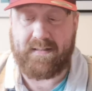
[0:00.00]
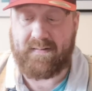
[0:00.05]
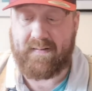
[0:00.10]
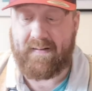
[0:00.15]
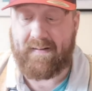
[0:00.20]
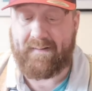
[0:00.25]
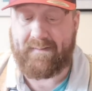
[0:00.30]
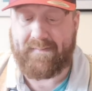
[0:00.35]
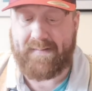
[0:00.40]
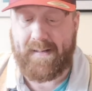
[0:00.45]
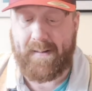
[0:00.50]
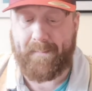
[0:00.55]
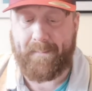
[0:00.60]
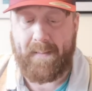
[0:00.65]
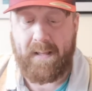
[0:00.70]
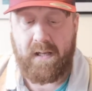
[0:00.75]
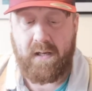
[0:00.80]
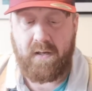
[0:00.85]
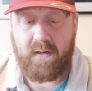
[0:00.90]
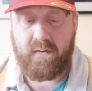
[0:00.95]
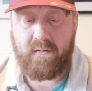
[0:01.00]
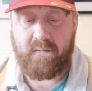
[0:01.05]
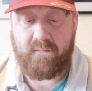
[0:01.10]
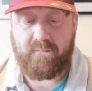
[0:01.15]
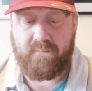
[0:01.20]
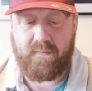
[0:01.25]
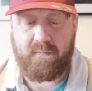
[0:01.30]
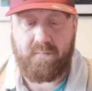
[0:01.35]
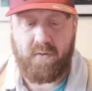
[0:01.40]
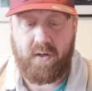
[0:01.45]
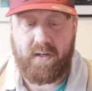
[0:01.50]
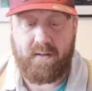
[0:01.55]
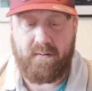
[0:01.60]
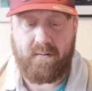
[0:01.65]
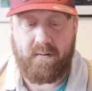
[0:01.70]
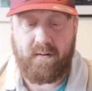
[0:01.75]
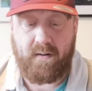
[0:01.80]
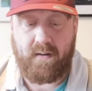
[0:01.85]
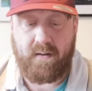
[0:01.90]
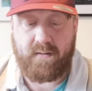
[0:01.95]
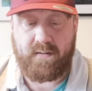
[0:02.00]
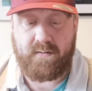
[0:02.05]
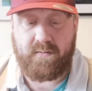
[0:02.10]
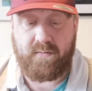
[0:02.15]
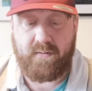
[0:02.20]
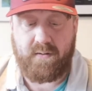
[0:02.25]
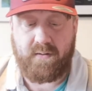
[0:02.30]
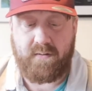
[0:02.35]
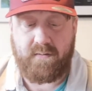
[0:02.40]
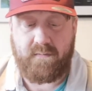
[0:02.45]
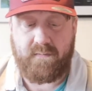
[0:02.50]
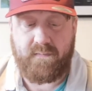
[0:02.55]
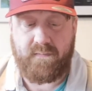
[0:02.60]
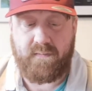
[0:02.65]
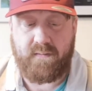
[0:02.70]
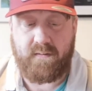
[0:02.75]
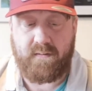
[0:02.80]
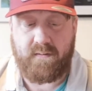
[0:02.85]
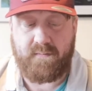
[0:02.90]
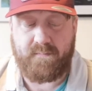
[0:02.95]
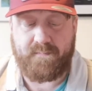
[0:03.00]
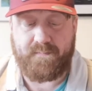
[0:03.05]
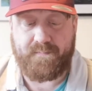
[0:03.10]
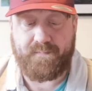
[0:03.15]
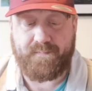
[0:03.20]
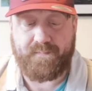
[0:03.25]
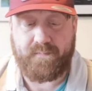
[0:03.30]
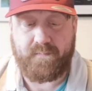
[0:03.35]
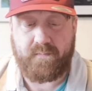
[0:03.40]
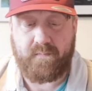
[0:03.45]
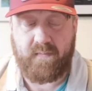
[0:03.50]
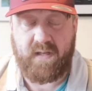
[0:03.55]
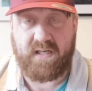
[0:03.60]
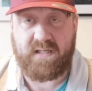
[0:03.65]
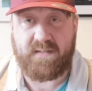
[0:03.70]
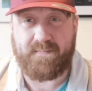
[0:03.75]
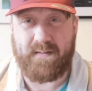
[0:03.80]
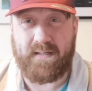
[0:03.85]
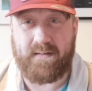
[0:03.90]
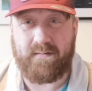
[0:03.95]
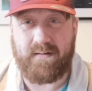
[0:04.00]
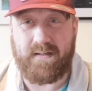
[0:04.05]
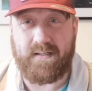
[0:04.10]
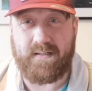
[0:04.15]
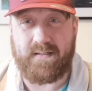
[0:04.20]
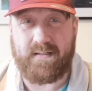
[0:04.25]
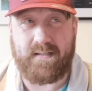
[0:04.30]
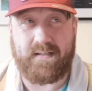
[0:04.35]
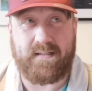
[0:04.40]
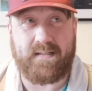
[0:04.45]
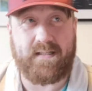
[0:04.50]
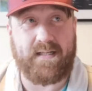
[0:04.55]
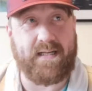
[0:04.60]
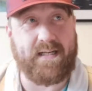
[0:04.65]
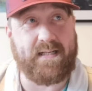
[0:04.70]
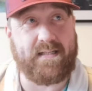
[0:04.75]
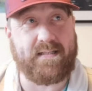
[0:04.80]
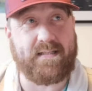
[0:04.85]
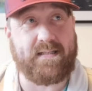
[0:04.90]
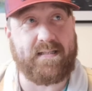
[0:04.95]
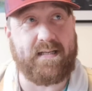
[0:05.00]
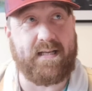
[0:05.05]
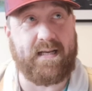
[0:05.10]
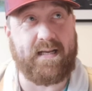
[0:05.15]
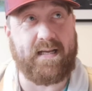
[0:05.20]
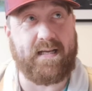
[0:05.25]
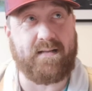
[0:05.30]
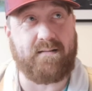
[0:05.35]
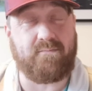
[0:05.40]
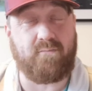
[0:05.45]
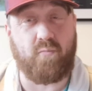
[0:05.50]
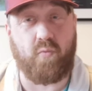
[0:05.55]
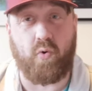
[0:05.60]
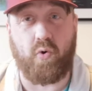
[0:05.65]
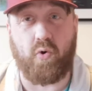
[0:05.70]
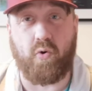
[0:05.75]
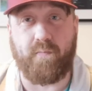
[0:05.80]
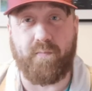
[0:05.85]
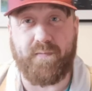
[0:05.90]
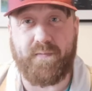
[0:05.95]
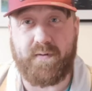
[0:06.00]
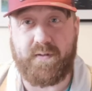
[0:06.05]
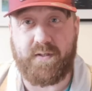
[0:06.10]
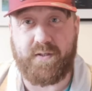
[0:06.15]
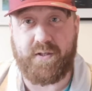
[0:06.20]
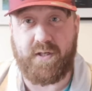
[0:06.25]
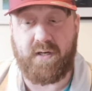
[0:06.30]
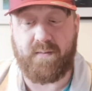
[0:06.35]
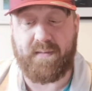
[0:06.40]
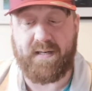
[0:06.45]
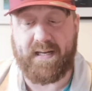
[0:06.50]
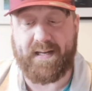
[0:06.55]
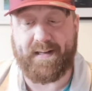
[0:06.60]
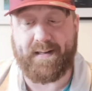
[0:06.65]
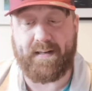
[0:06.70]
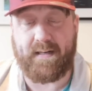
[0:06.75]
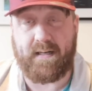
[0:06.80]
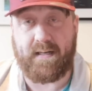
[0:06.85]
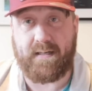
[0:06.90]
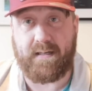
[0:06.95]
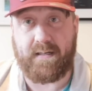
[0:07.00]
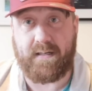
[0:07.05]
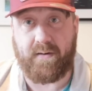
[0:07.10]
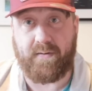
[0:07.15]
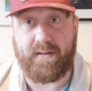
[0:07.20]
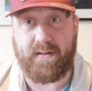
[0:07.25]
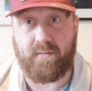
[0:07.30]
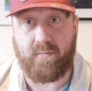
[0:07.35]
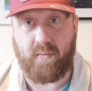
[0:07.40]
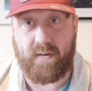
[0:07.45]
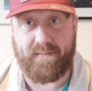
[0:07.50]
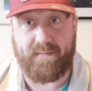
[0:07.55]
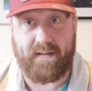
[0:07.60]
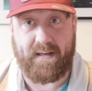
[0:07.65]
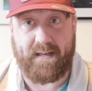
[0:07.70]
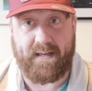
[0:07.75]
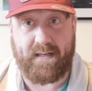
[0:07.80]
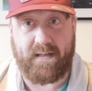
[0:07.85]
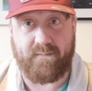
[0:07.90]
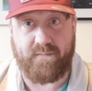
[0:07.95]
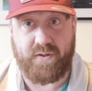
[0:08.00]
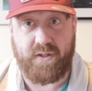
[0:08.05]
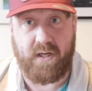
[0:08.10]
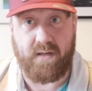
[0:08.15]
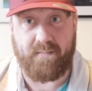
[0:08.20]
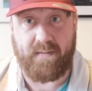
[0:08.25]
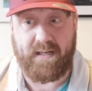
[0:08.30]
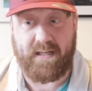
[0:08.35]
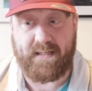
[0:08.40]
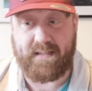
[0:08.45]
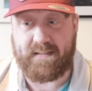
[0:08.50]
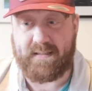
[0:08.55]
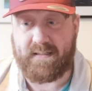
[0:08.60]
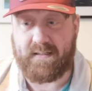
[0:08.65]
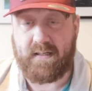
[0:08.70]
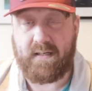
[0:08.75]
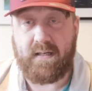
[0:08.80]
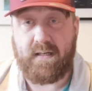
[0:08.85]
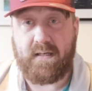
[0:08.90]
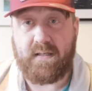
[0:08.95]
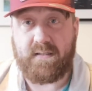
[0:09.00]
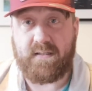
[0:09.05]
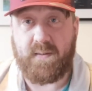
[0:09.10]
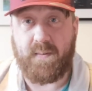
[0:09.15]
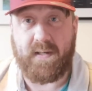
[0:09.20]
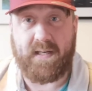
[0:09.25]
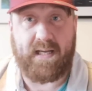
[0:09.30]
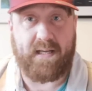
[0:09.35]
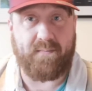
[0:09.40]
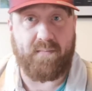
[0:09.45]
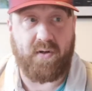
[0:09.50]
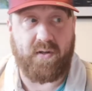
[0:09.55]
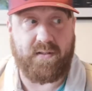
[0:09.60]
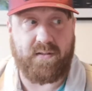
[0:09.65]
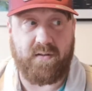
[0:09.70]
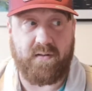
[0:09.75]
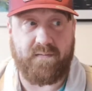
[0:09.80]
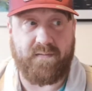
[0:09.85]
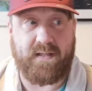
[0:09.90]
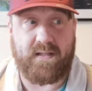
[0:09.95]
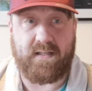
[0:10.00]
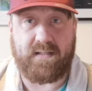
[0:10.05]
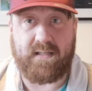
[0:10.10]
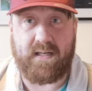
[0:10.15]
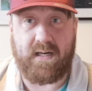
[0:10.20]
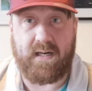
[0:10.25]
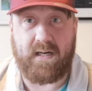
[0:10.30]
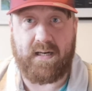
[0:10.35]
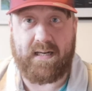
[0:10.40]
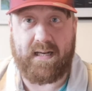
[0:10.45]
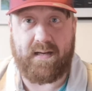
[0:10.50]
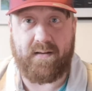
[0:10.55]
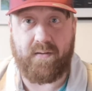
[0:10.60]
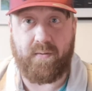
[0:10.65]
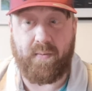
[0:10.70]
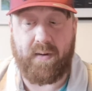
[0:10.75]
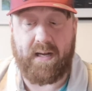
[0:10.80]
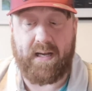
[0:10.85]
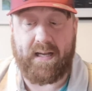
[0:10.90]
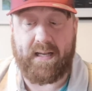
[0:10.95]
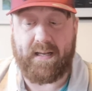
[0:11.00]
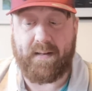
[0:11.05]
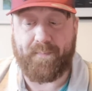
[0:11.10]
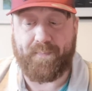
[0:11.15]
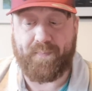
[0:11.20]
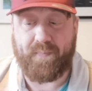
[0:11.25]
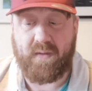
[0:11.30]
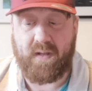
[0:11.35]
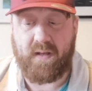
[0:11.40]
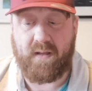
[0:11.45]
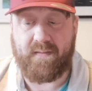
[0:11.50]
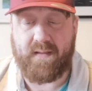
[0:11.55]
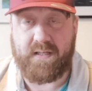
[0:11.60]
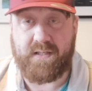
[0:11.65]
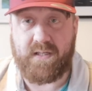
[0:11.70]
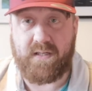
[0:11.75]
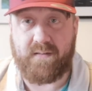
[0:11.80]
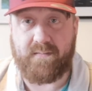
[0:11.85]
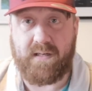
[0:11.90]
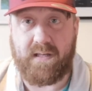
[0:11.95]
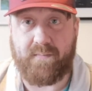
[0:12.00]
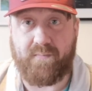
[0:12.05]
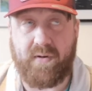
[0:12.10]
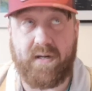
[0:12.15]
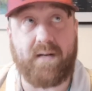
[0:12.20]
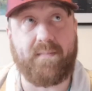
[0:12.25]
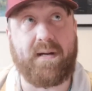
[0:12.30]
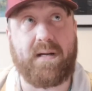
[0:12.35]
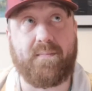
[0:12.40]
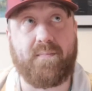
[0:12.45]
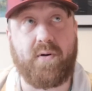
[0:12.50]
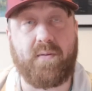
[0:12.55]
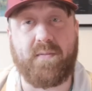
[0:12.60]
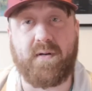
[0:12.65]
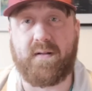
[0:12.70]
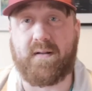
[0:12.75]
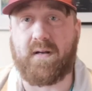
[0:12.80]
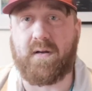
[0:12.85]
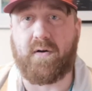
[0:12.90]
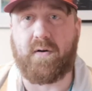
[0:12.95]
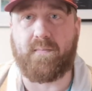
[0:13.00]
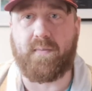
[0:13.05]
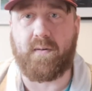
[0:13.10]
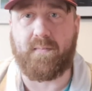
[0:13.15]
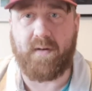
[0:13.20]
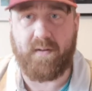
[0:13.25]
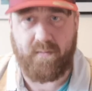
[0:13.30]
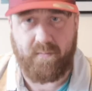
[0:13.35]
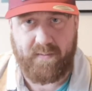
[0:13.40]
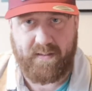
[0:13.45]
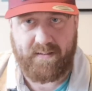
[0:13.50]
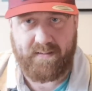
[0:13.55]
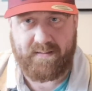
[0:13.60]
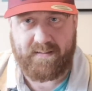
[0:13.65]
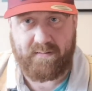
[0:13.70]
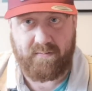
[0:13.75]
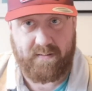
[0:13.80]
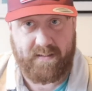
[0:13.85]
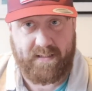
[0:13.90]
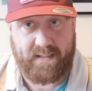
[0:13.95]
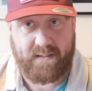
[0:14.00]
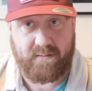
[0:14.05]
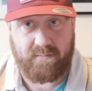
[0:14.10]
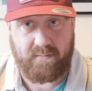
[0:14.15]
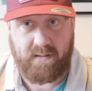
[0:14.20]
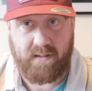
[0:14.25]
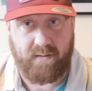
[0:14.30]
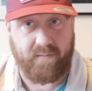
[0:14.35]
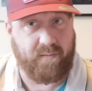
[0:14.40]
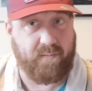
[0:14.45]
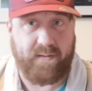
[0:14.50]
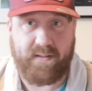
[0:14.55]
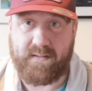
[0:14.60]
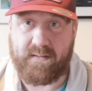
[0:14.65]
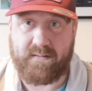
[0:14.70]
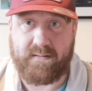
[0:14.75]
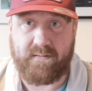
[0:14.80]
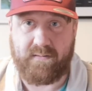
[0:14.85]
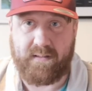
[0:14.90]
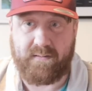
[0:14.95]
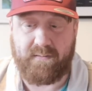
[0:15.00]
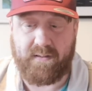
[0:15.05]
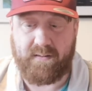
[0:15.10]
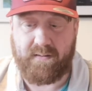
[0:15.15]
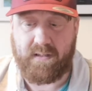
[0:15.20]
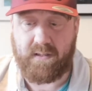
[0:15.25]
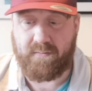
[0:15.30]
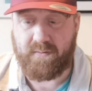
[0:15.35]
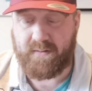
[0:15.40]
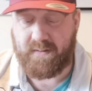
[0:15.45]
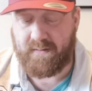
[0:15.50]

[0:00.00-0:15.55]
Okay, so from my sort of experience is seeds need warmth to germinate and light when they have germinated. So I keep mine sort of in the dark, out the way, and they germinate, bring them out, put them under the light, put them on the windowsill. These will go on the windowsill, they won't go